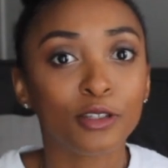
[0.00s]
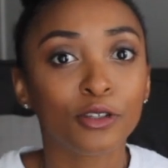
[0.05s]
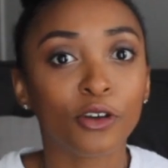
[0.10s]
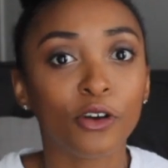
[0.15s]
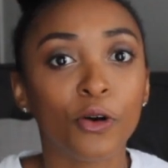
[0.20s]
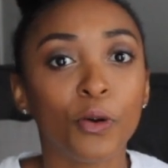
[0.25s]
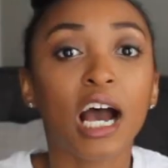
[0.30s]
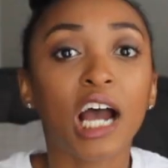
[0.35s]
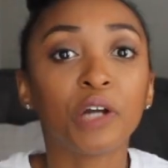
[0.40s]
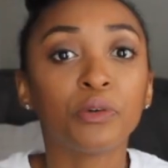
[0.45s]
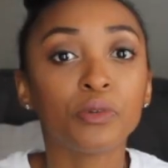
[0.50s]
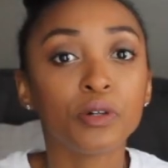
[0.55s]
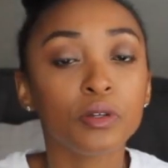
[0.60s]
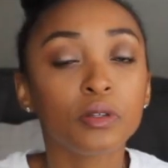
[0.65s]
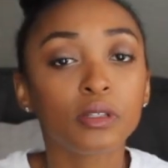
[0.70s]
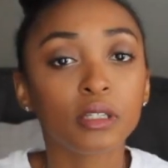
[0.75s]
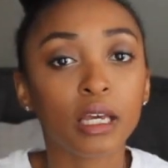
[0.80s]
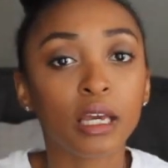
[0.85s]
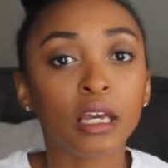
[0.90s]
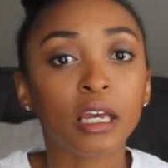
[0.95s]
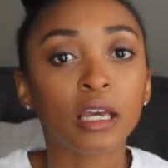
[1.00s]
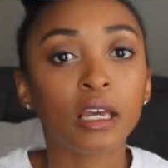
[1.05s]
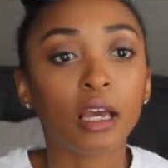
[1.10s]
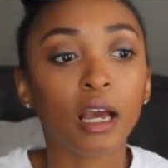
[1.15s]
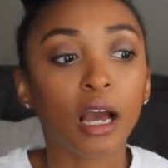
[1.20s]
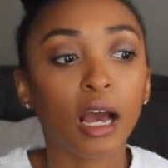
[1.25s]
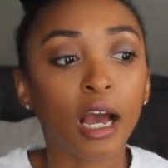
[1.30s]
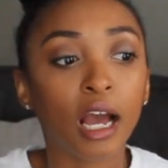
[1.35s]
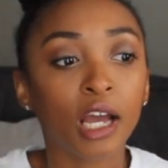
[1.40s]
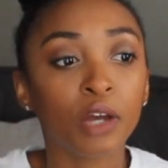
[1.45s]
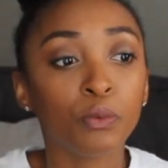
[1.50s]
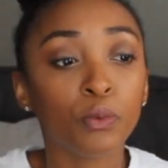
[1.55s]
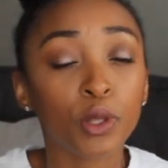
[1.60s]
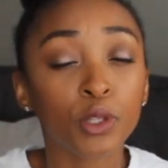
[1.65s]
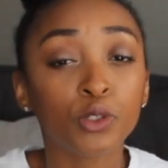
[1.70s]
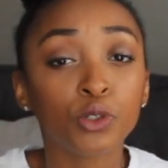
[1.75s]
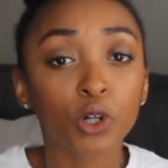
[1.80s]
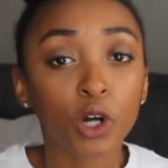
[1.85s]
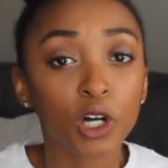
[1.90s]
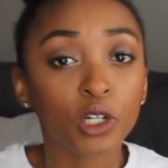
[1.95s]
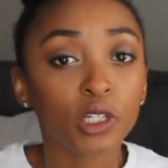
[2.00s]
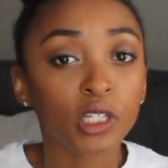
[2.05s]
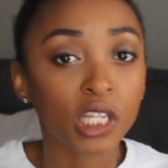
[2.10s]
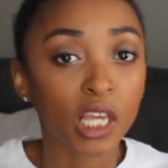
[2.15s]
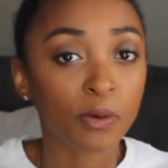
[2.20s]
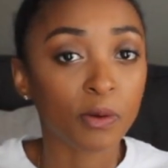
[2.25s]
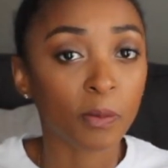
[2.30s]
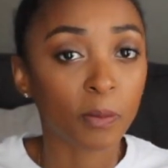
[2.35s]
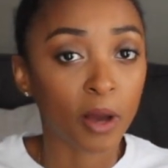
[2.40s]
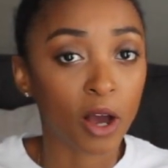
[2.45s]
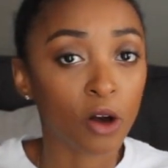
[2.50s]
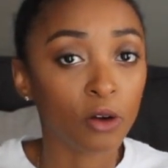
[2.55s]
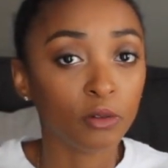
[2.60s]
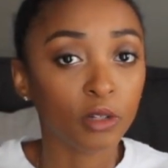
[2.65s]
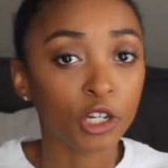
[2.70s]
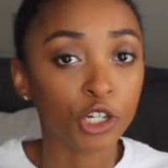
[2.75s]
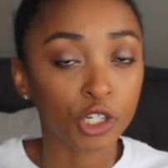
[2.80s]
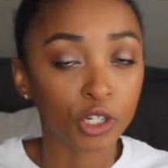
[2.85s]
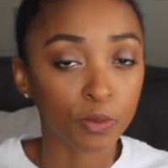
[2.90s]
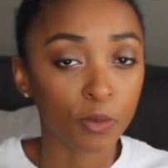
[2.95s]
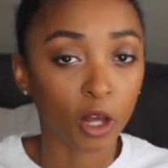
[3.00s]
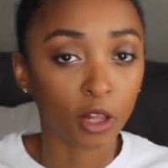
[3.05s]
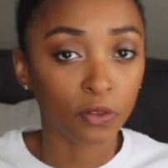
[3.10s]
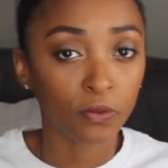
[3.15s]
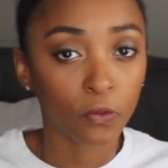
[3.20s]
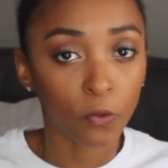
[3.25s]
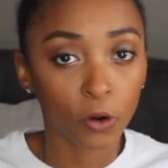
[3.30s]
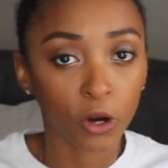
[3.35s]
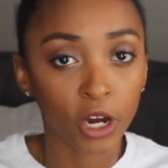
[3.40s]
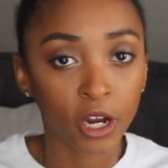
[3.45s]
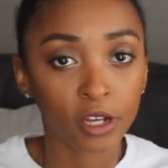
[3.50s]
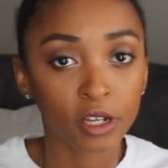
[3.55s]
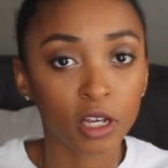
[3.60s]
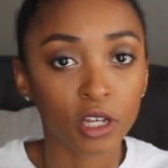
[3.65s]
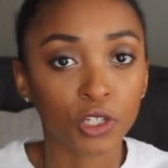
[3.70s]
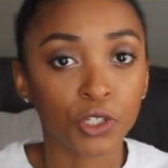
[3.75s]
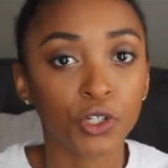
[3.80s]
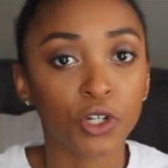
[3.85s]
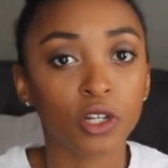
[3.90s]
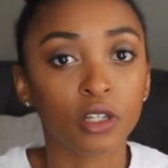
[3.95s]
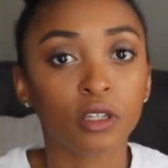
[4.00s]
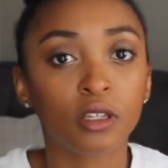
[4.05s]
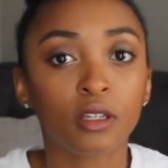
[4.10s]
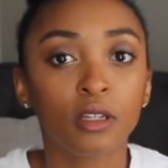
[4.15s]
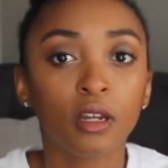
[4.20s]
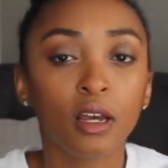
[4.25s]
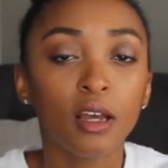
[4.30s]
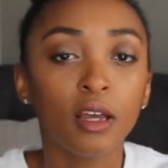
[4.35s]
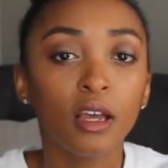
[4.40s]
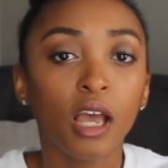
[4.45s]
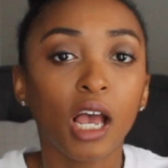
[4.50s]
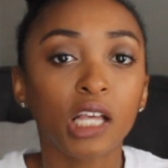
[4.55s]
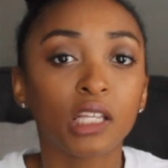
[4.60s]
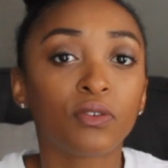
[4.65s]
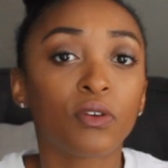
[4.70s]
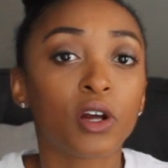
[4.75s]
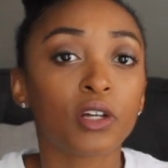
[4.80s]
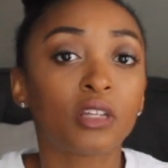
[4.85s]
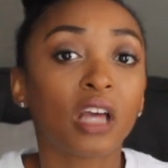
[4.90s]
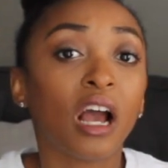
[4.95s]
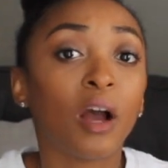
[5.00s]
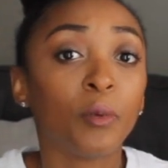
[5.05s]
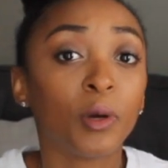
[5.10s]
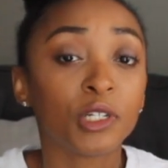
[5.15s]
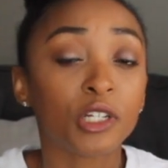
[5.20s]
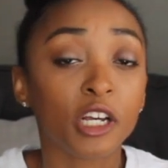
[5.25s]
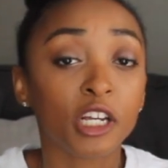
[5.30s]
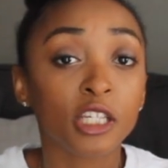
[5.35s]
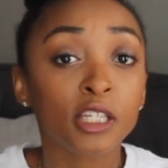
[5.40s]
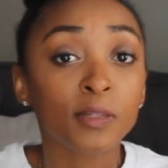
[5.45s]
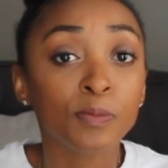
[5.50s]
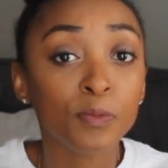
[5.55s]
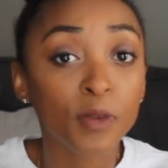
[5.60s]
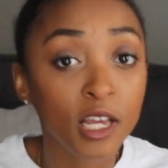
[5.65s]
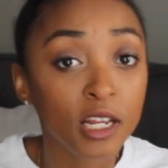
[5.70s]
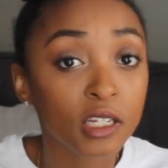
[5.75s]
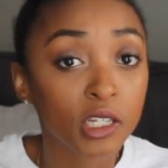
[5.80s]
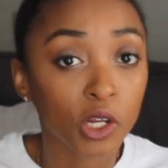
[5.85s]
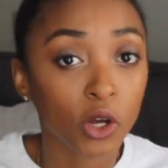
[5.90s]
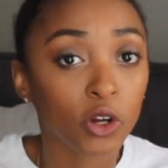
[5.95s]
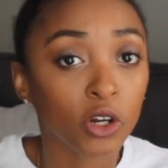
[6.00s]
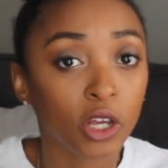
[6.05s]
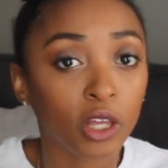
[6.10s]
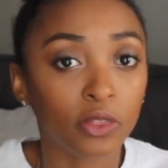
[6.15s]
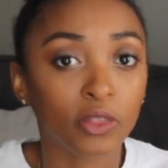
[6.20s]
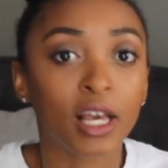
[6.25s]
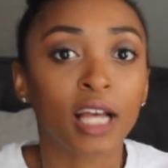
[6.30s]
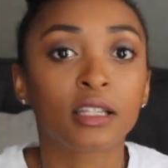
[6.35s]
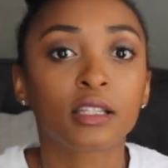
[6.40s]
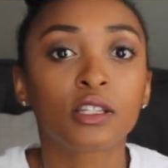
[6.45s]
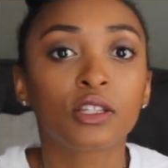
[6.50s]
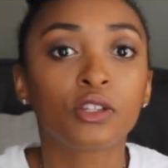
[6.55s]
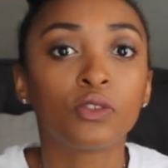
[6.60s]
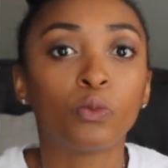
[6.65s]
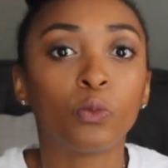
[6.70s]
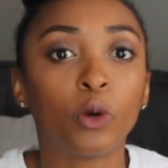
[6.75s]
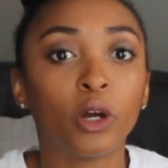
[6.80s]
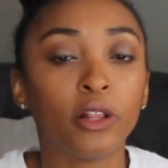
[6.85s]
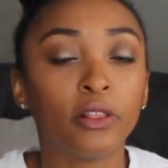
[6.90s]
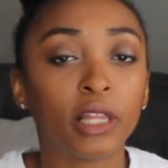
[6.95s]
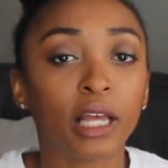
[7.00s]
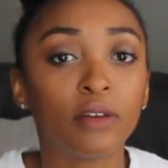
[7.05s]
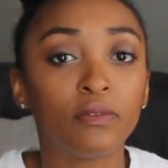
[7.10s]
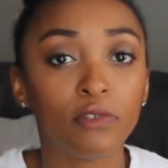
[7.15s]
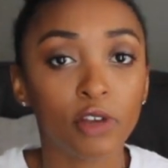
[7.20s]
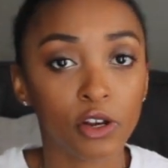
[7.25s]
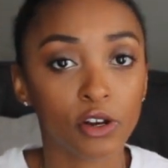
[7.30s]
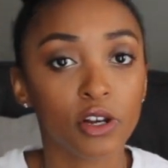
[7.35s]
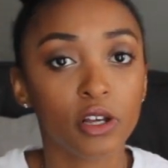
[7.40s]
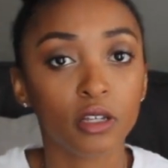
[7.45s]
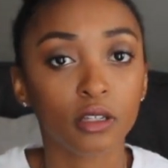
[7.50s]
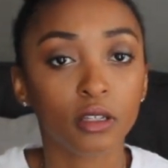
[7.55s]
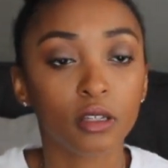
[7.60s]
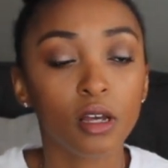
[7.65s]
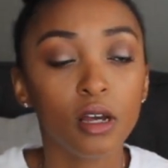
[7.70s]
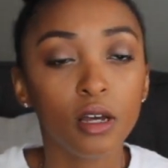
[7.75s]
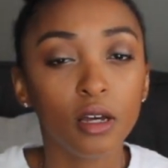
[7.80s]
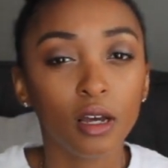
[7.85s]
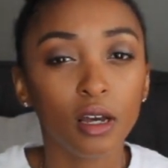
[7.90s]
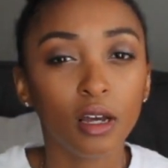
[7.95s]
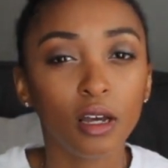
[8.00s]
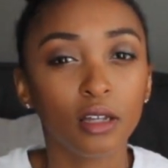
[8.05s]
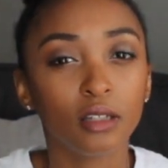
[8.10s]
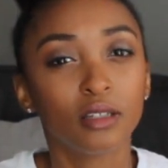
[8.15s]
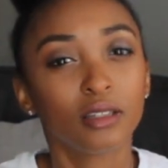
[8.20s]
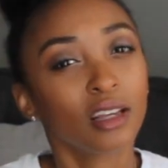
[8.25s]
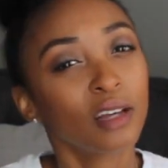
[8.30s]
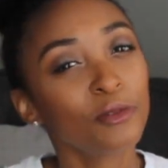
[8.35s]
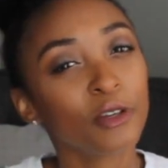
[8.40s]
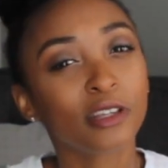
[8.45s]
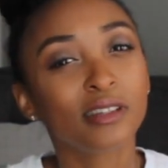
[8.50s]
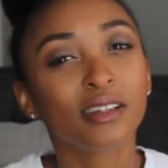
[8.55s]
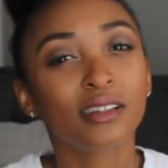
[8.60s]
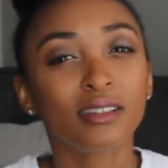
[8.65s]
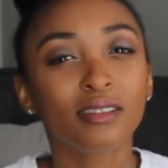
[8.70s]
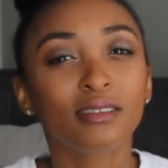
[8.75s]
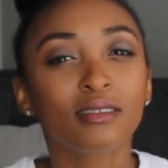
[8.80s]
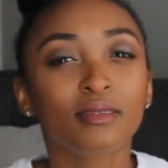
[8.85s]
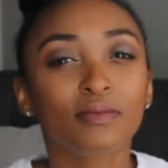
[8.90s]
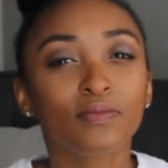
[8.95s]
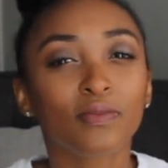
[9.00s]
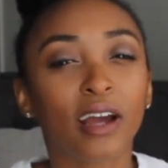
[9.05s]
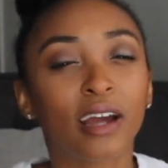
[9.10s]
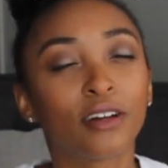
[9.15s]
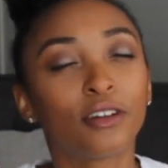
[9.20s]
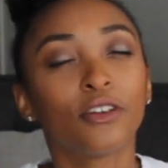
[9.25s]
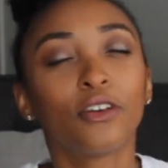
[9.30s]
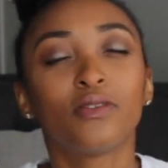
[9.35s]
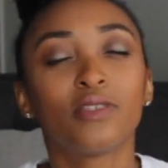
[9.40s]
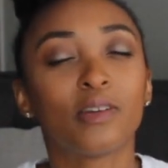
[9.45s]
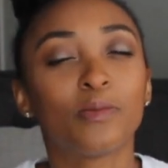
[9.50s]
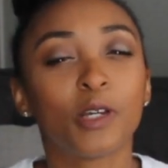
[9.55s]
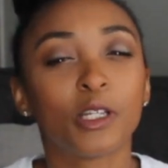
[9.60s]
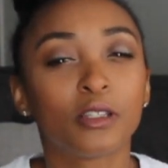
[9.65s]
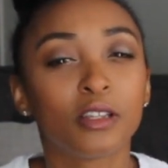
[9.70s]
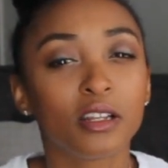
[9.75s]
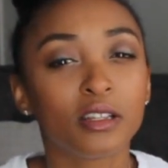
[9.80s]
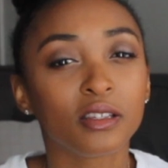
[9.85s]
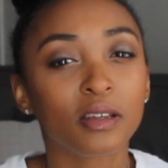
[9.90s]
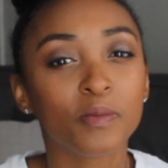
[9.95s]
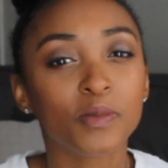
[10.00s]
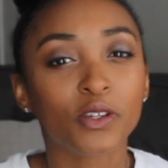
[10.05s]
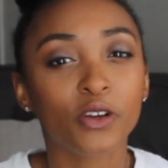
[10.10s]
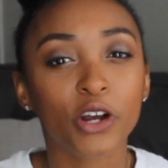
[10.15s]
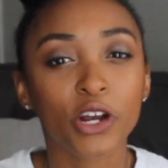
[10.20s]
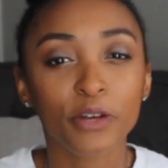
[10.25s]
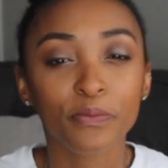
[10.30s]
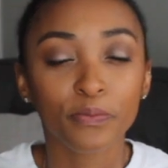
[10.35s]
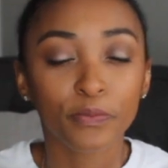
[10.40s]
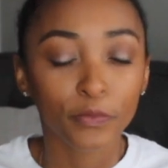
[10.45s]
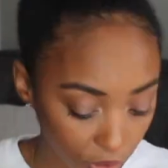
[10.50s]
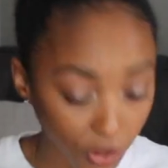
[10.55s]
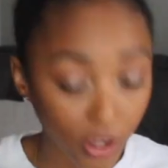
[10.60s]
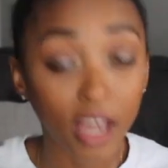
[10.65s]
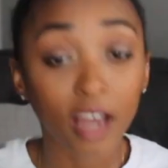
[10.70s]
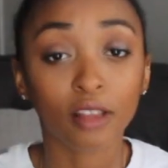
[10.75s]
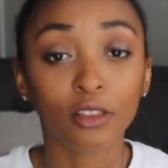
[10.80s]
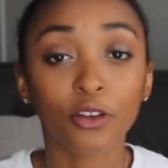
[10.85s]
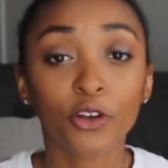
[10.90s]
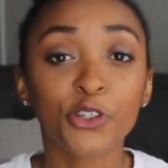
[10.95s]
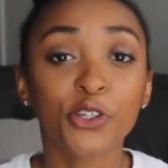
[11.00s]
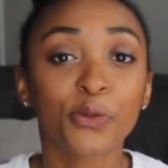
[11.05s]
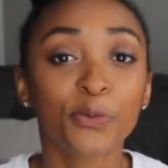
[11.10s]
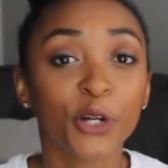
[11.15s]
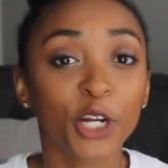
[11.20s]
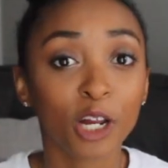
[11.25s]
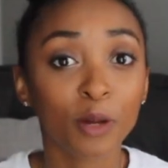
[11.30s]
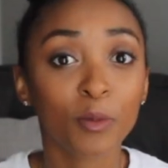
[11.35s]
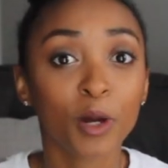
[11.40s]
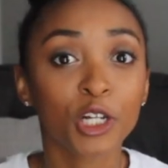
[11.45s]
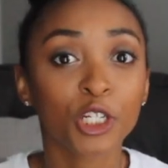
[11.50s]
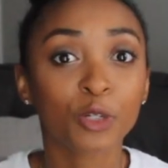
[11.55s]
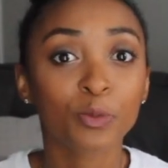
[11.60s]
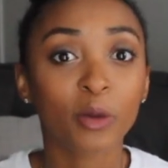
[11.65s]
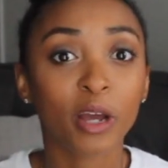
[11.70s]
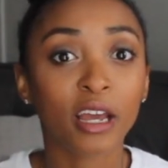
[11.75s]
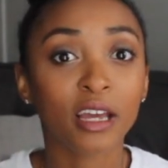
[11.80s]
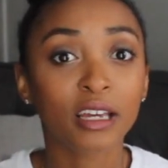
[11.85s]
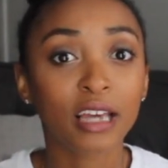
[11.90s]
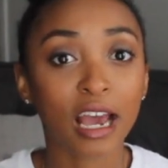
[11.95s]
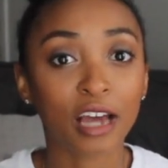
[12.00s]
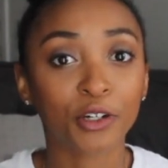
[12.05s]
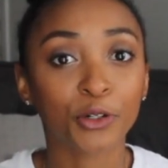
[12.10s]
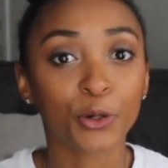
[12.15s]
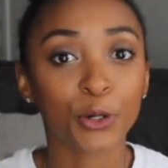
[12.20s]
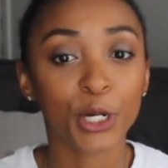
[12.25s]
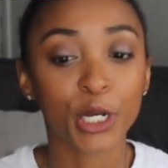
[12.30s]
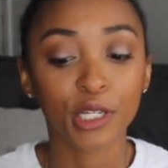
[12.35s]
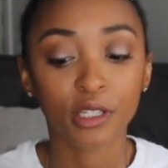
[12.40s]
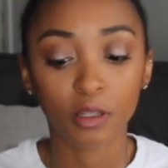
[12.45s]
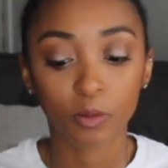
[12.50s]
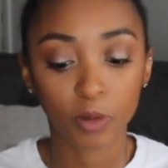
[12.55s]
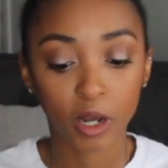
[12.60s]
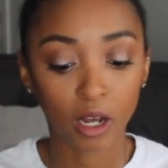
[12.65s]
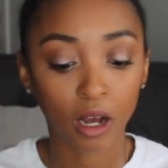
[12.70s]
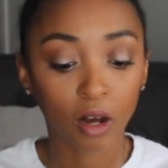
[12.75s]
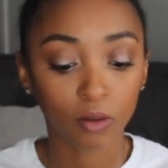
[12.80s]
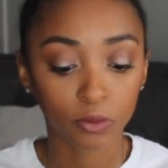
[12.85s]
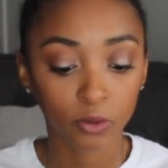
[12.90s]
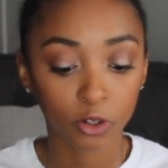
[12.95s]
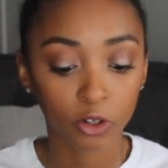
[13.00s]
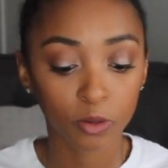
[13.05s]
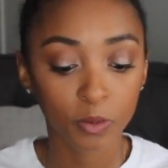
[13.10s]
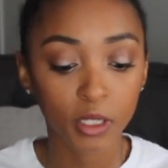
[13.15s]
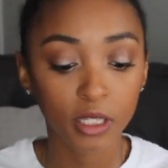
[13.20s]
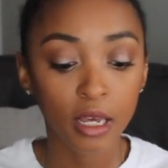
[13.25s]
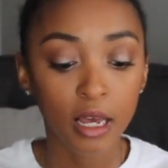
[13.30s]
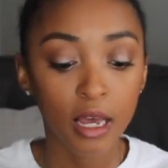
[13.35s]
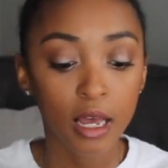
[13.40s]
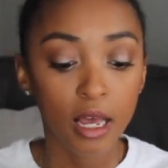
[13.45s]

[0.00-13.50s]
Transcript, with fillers: So I will say I withdraw the same amount each month for it. It's just as far as how much I spend on it, that's the one that varies. Does that make sense? I don't know if that made sense, I'm sorry. So yeah, those are pretty much my categories and my envelopes.